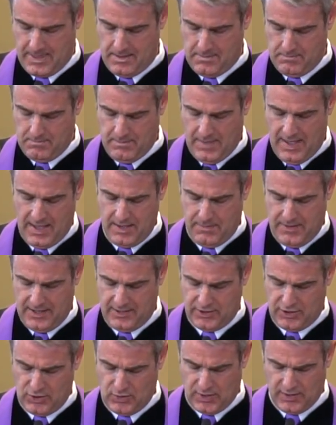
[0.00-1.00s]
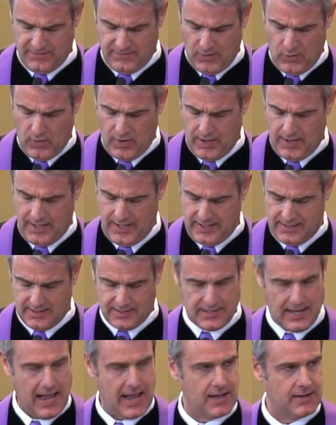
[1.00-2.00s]
maybe to avoid
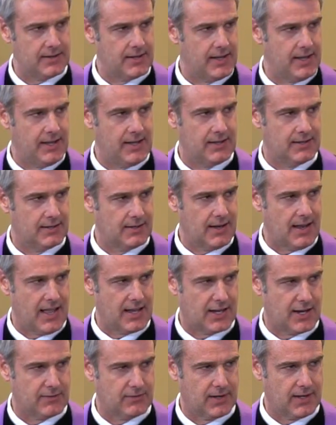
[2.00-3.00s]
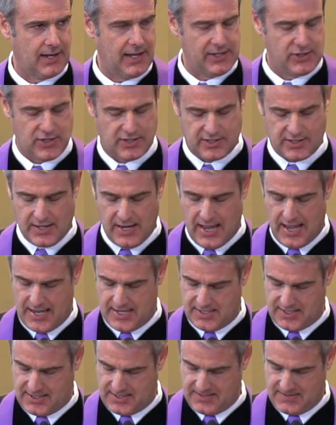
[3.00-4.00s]
sounding like a religious
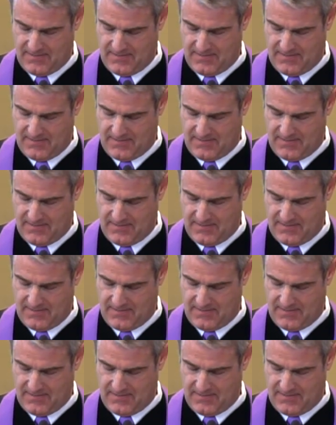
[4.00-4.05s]
nut,